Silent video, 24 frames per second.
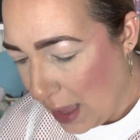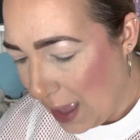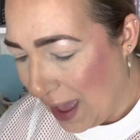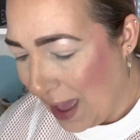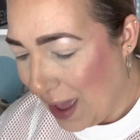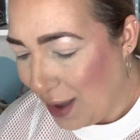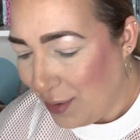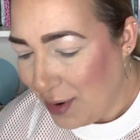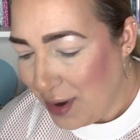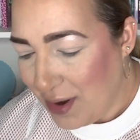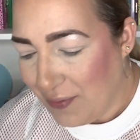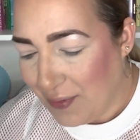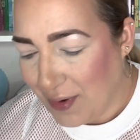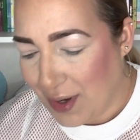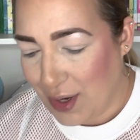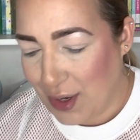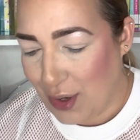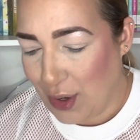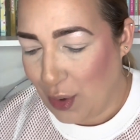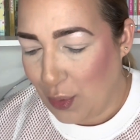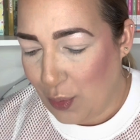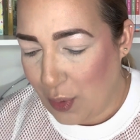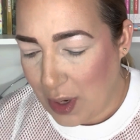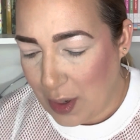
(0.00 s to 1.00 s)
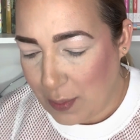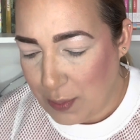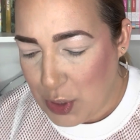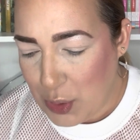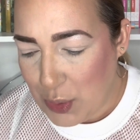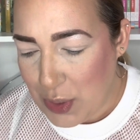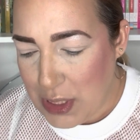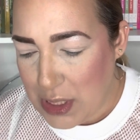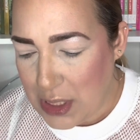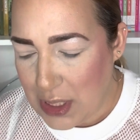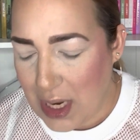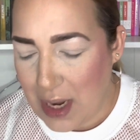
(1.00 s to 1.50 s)
I don't even know what I'm
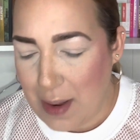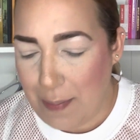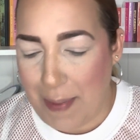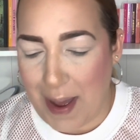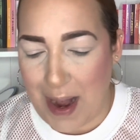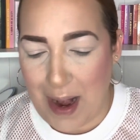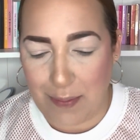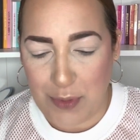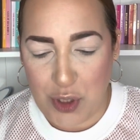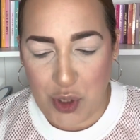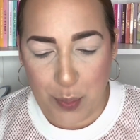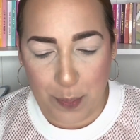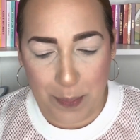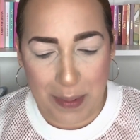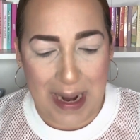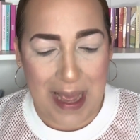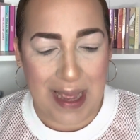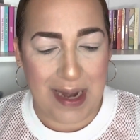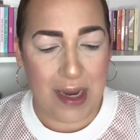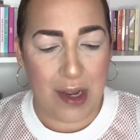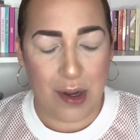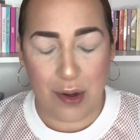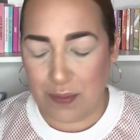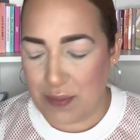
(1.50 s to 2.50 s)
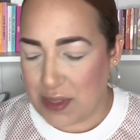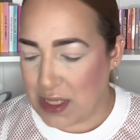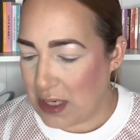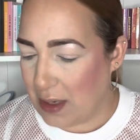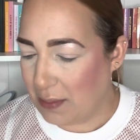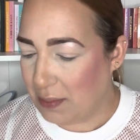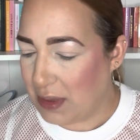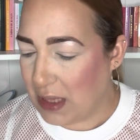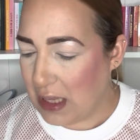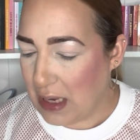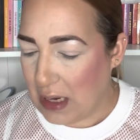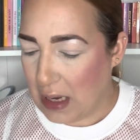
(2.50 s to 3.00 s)
doing today, but I'm planning on
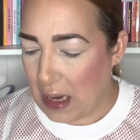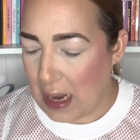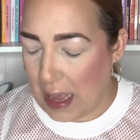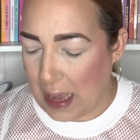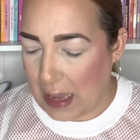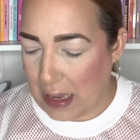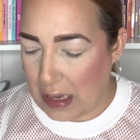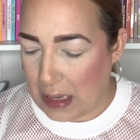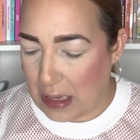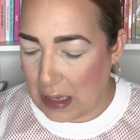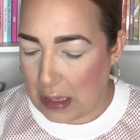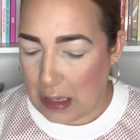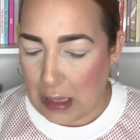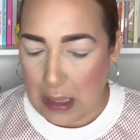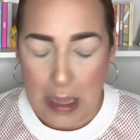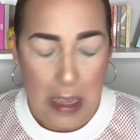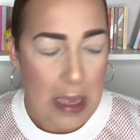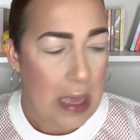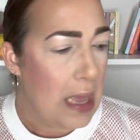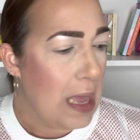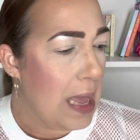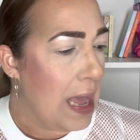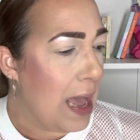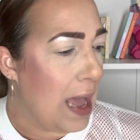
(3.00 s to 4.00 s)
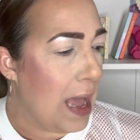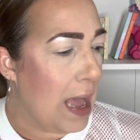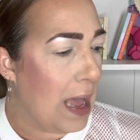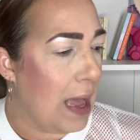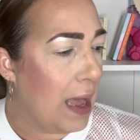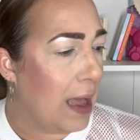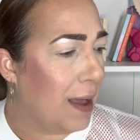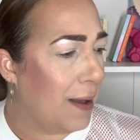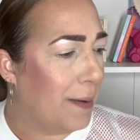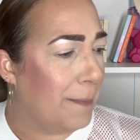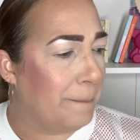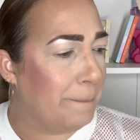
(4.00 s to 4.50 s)
something like
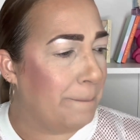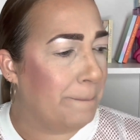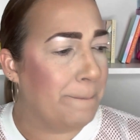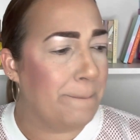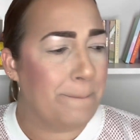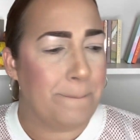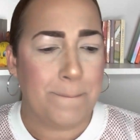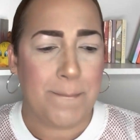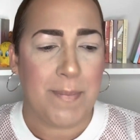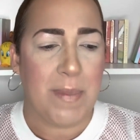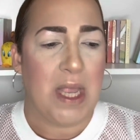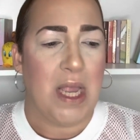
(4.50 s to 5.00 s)
pinkish,